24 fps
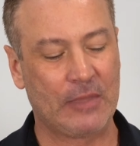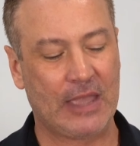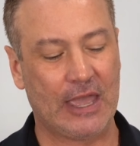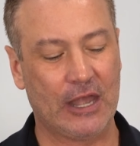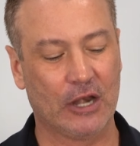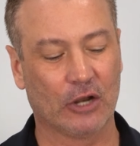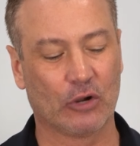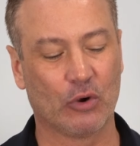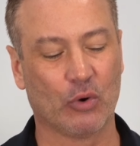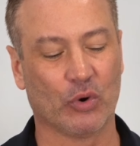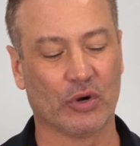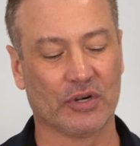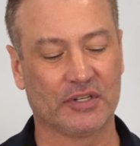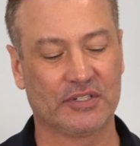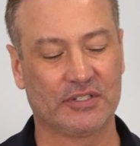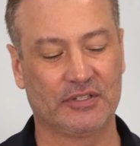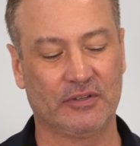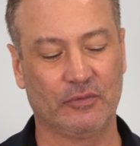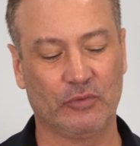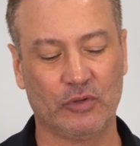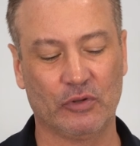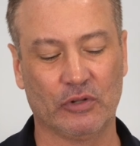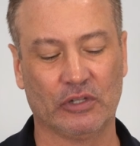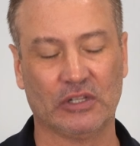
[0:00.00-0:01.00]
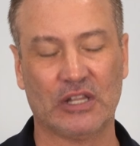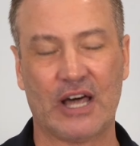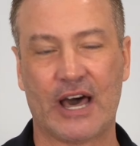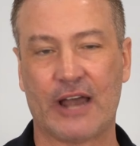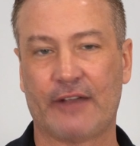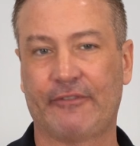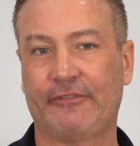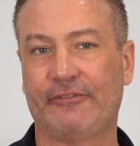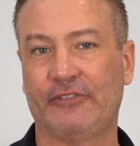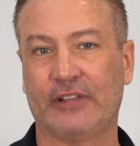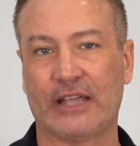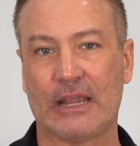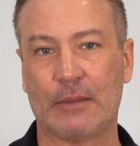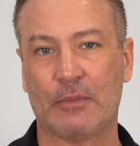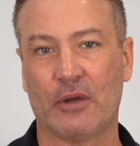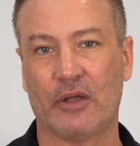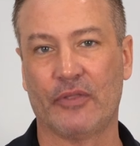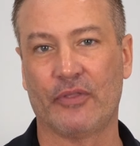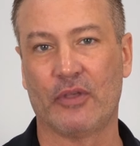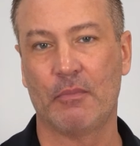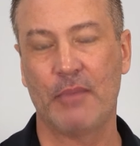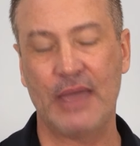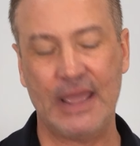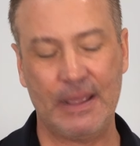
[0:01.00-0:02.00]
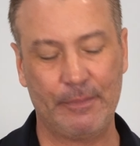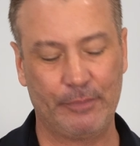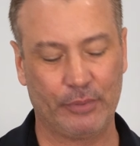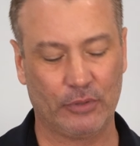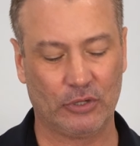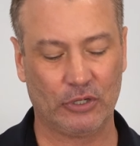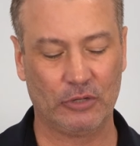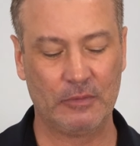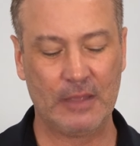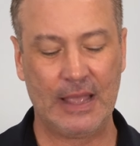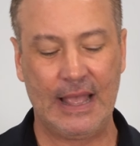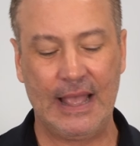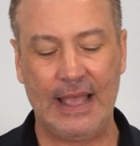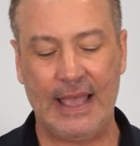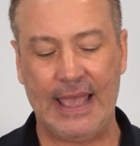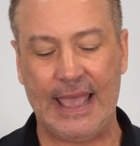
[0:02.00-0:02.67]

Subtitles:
And of course, a lot of flame on the maple